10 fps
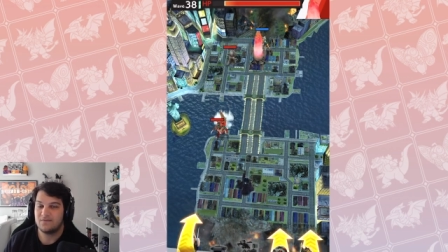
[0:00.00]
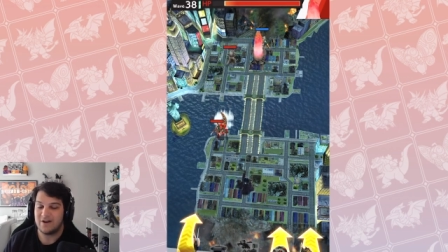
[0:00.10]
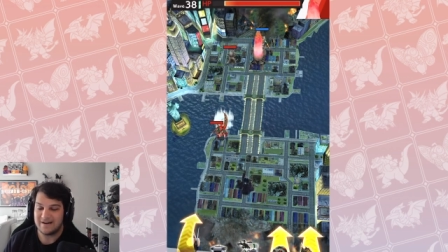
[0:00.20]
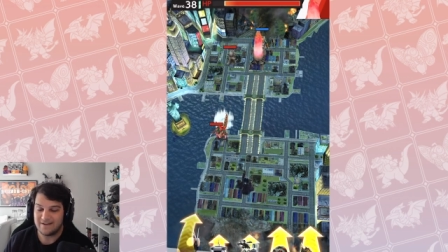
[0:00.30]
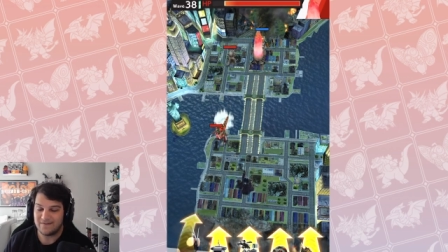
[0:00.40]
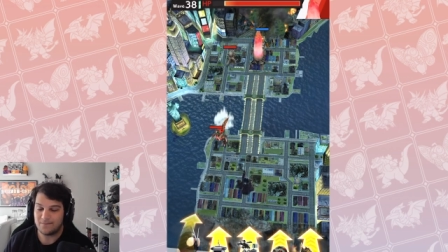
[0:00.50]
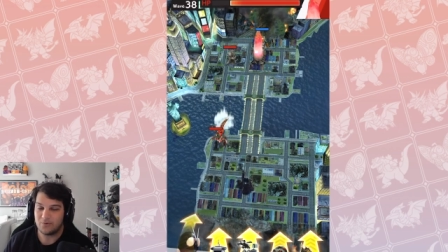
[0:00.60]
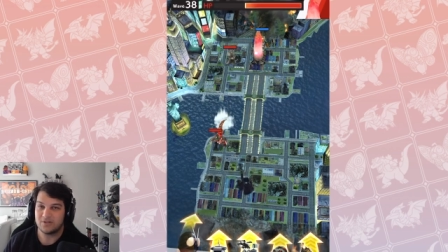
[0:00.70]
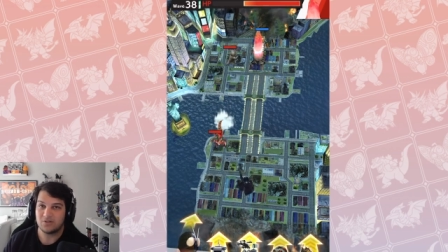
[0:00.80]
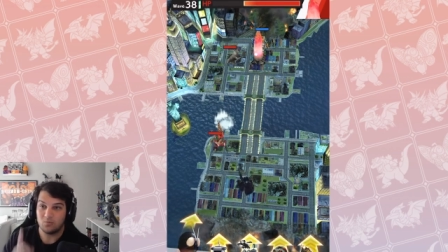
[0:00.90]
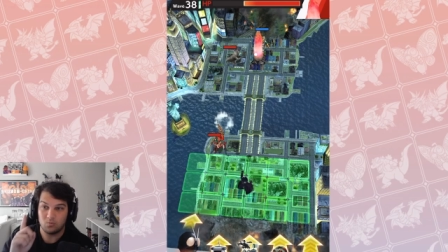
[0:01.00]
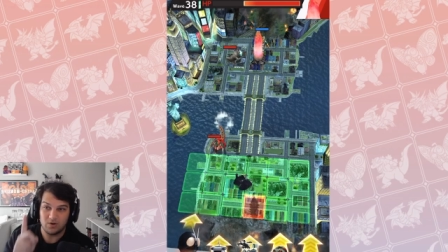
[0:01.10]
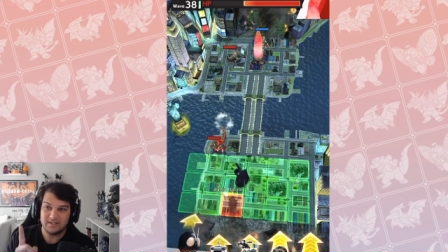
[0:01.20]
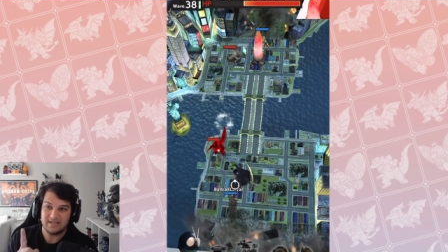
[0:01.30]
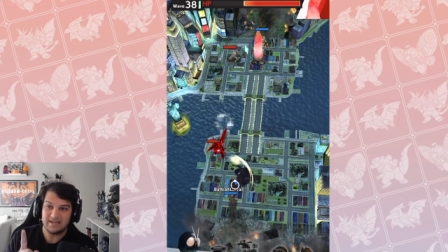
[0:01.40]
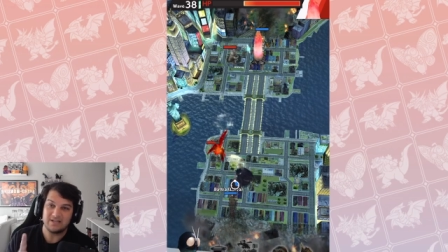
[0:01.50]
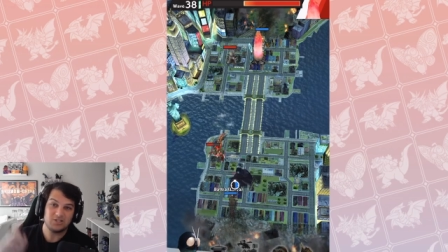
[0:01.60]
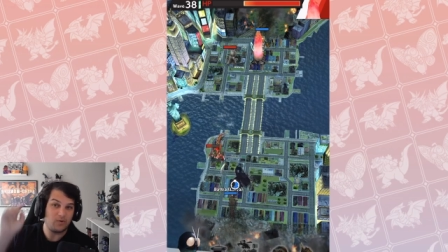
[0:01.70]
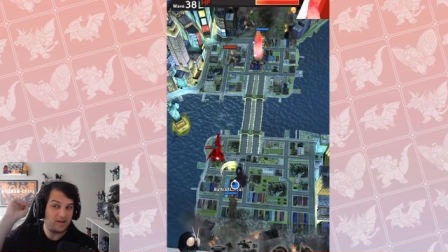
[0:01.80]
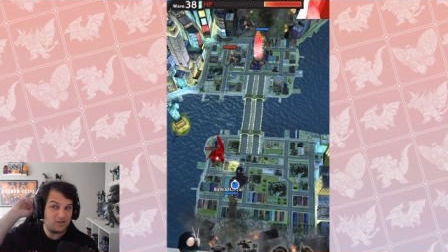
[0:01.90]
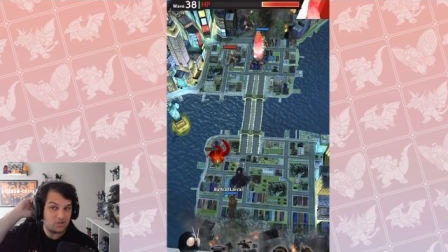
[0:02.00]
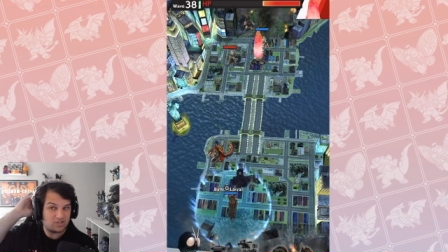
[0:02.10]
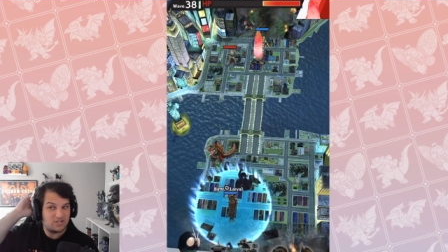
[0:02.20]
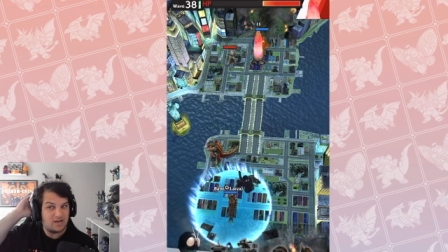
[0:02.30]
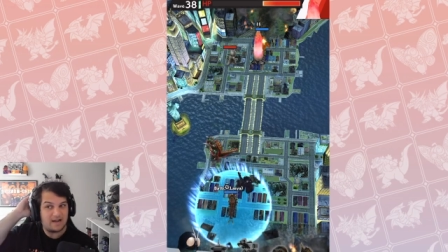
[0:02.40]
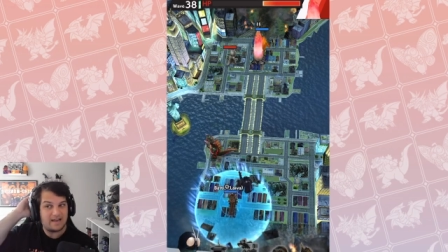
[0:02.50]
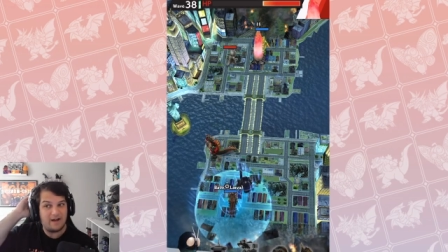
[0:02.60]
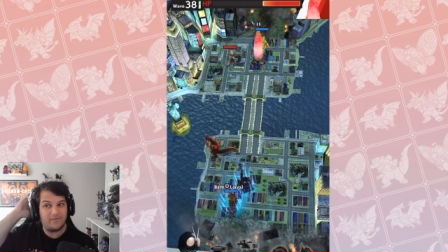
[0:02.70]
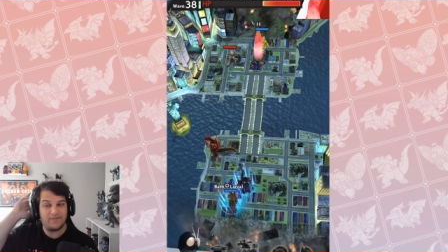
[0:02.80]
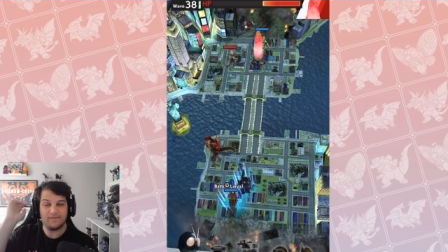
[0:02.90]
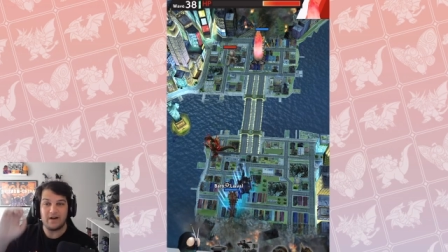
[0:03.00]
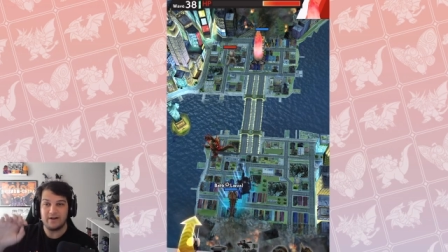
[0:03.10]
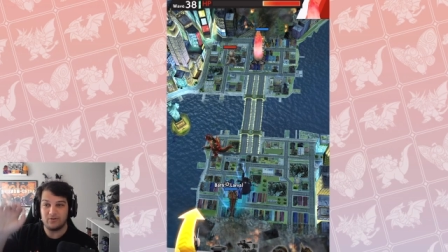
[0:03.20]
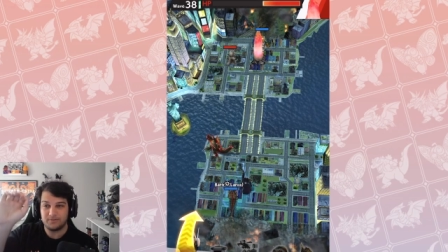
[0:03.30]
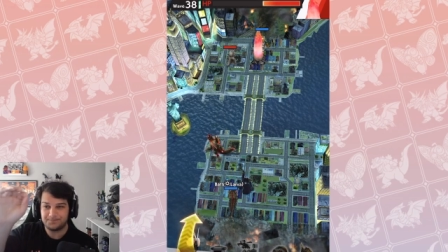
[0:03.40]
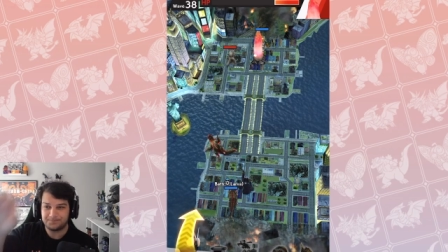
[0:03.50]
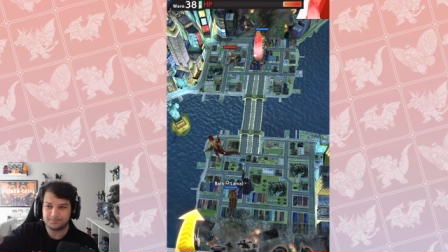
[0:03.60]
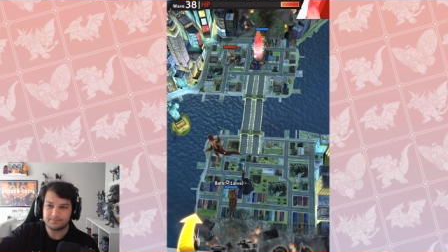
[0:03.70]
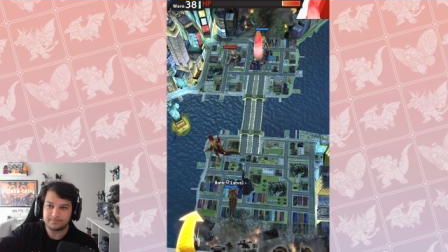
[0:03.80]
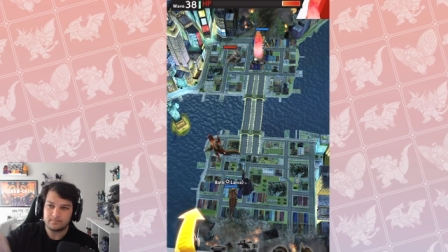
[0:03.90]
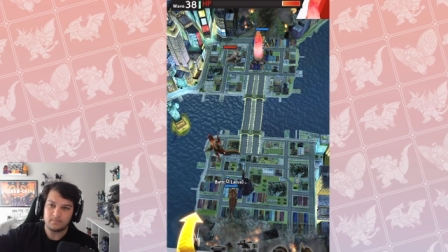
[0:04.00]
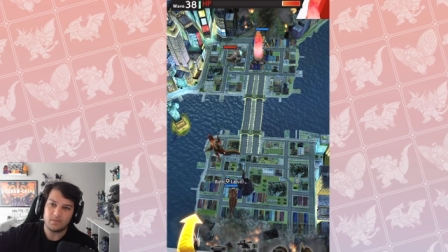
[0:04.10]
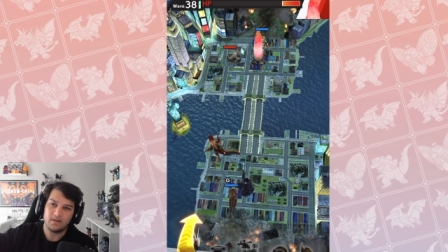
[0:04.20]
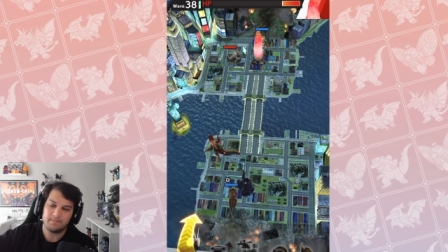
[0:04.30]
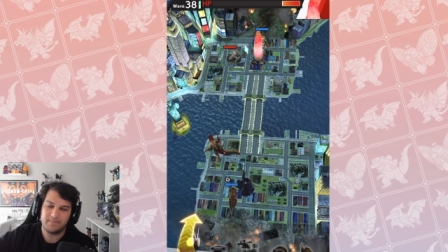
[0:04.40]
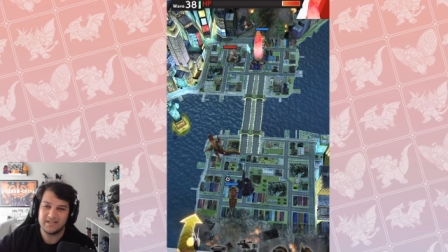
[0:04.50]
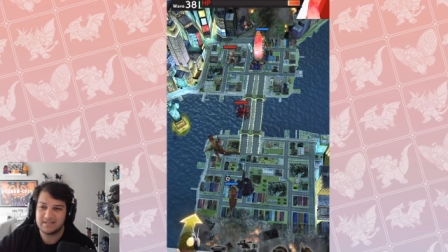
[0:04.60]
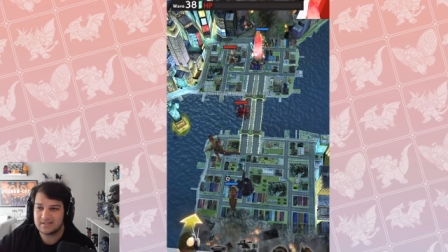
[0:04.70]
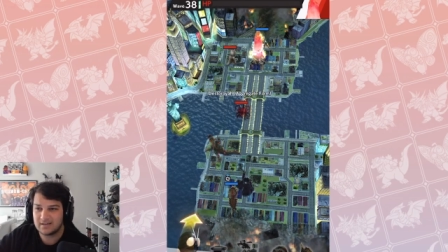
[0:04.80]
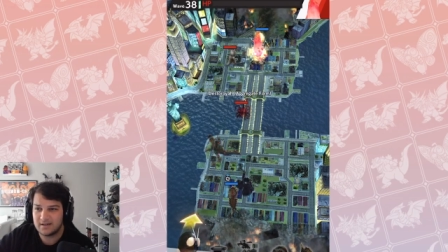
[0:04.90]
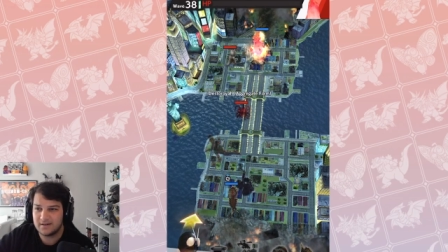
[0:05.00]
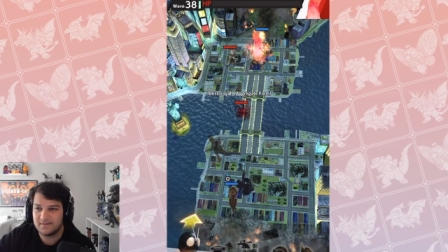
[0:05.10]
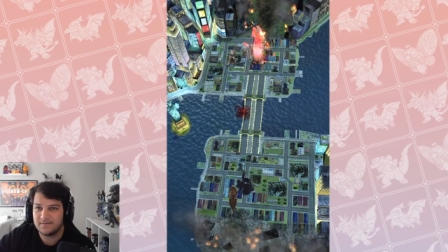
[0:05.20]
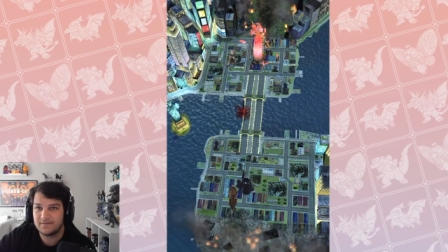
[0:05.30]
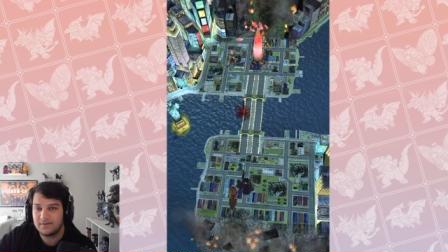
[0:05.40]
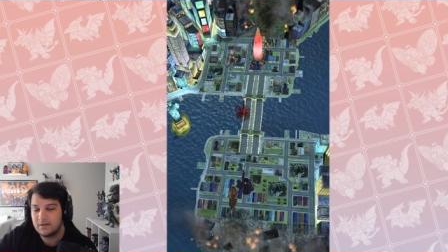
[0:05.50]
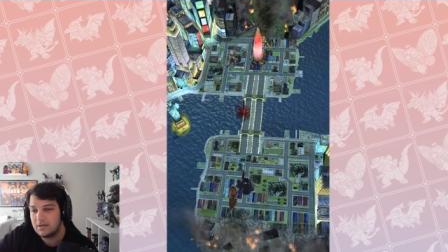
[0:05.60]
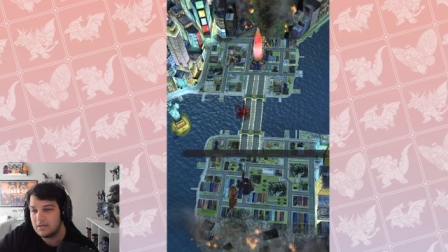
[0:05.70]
for 80 event points, one ticket, so I can just knock out the final bits of